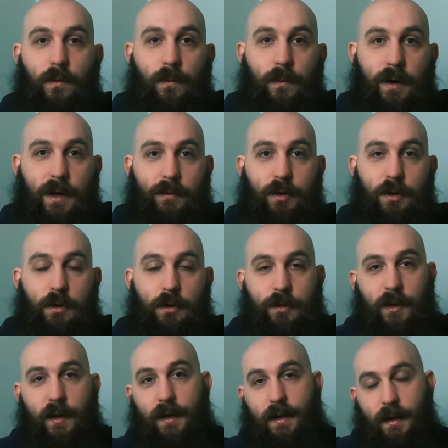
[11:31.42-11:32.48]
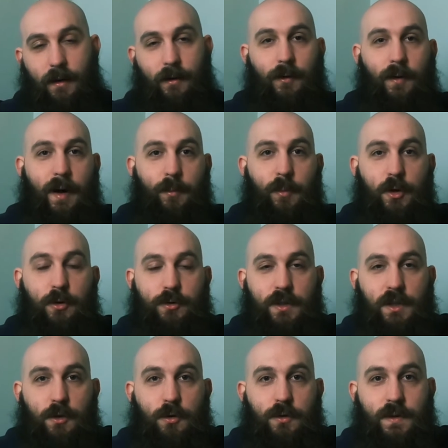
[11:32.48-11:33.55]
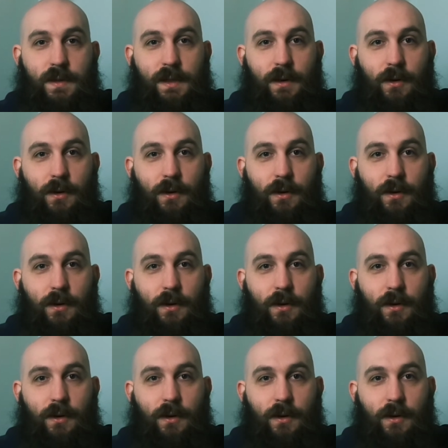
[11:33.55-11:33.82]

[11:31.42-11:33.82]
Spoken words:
Whenever you think, oh, I'm loosey-goosey,